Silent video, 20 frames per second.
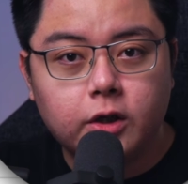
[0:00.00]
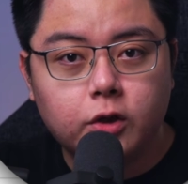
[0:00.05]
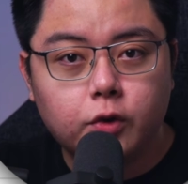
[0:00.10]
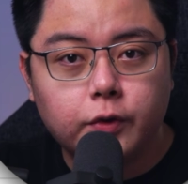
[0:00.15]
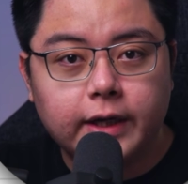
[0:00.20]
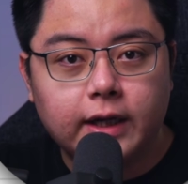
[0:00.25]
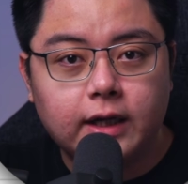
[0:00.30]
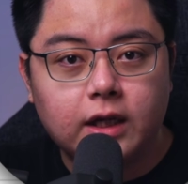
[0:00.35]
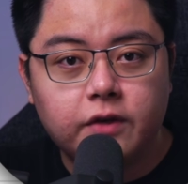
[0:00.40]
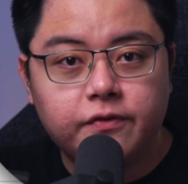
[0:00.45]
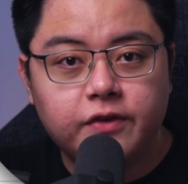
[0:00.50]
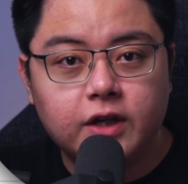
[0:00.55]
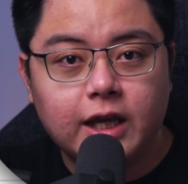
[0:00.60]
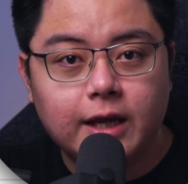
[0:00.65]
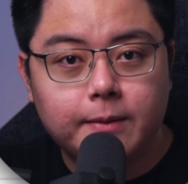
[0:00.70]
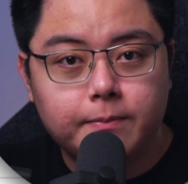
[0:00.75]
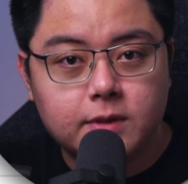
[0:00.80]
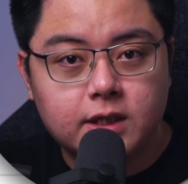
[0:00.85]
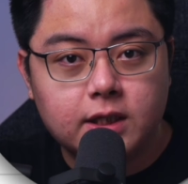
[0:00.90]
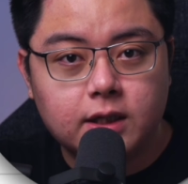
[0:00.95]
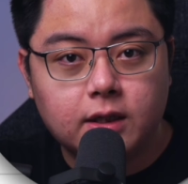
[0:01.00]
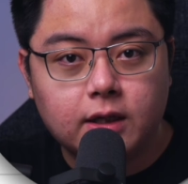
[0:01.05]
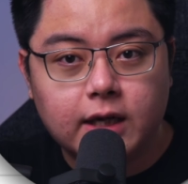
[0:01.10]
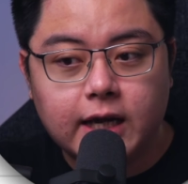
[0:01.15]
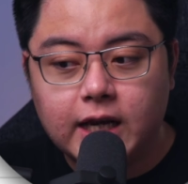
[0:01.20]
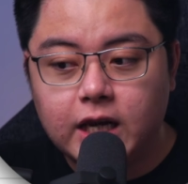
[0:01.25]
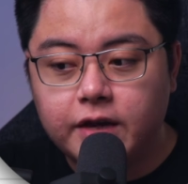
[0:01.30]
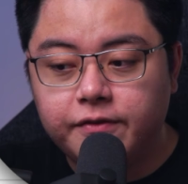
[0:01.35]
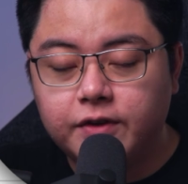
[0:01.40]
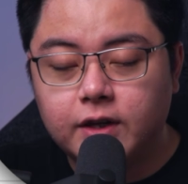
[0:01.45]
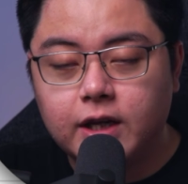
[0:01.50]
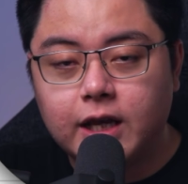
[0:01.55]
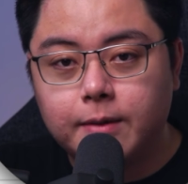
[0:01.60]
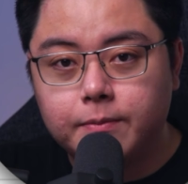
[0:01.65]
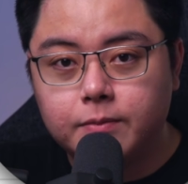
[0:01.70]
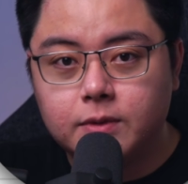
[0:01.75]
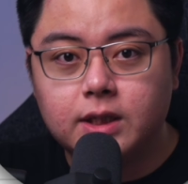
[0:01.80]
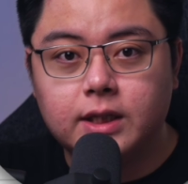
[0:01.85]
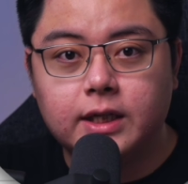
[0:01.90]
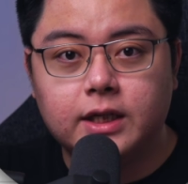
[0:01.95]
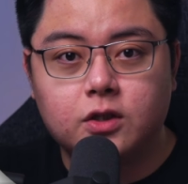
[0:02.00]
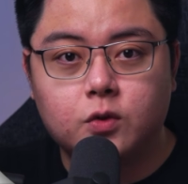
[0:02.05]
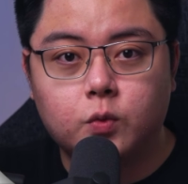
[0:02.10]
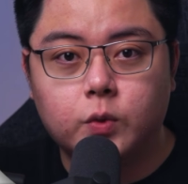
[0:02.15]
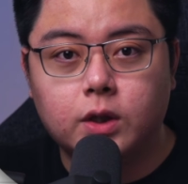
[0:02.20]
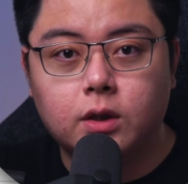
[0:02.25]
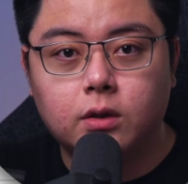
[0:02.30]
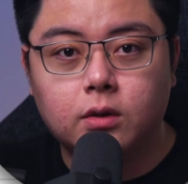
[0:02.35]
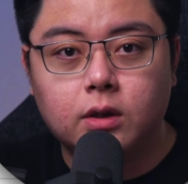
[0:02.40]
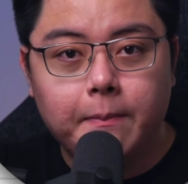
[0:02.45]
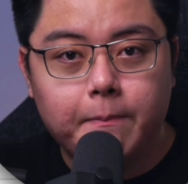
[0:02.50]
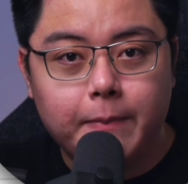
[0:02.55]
you can leave it empty. I left it empty as well.